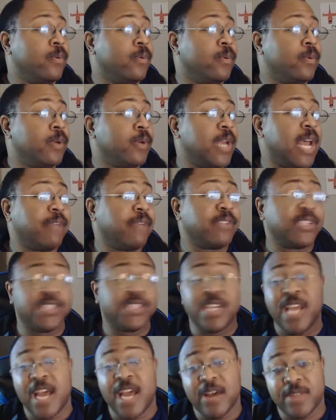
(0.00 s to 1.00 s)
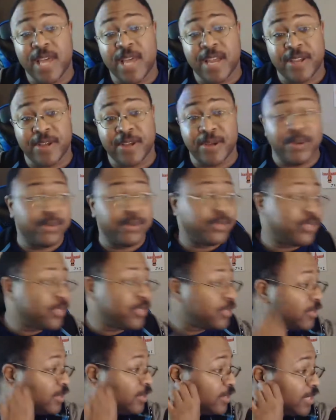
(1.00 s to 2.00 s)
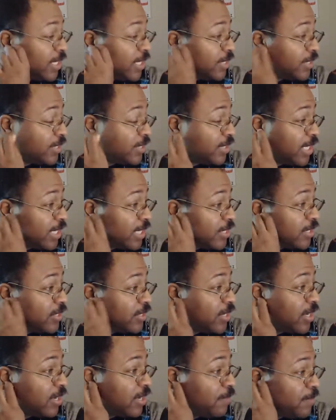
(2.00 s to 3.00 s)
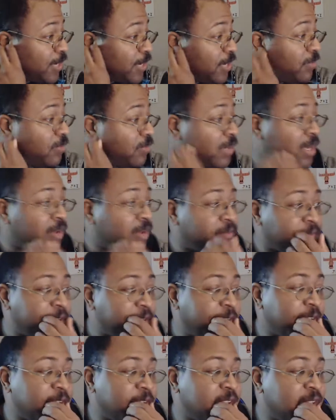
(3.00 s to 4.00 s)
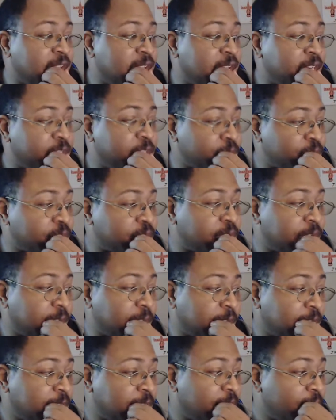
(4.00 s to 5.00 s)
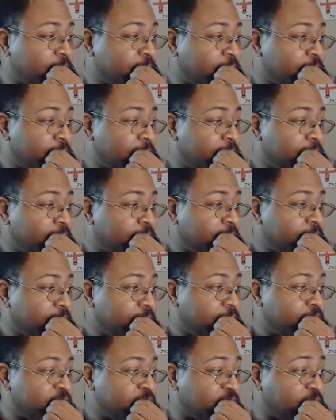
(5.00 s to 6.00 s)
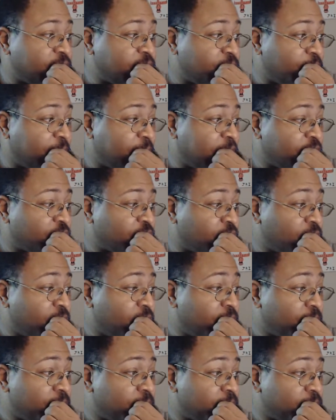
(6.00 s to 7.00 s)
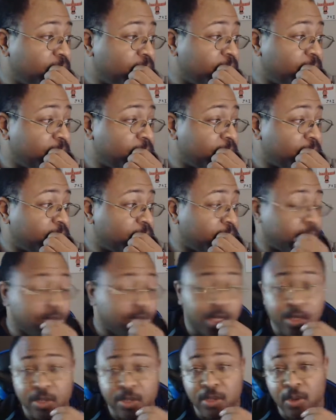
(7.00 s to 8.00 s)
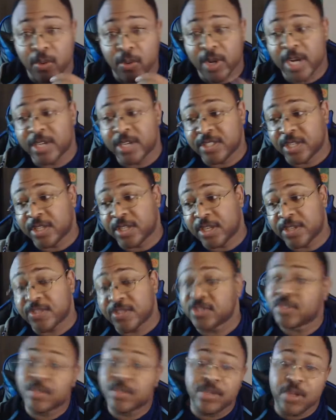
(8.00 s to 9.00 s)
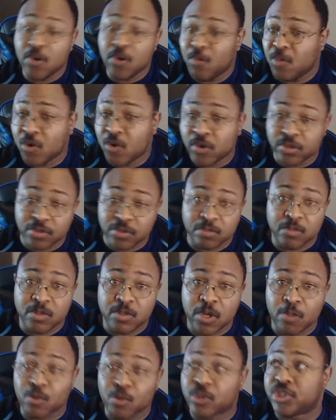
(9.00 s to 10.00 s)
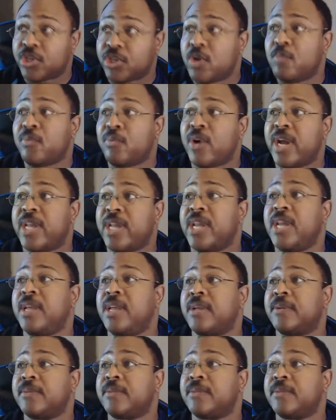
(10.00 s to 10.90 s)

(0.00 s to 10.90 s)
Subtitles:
gonna have to see how that goes. This is gonna be a very interesting situation going into this. No more Joe Brady.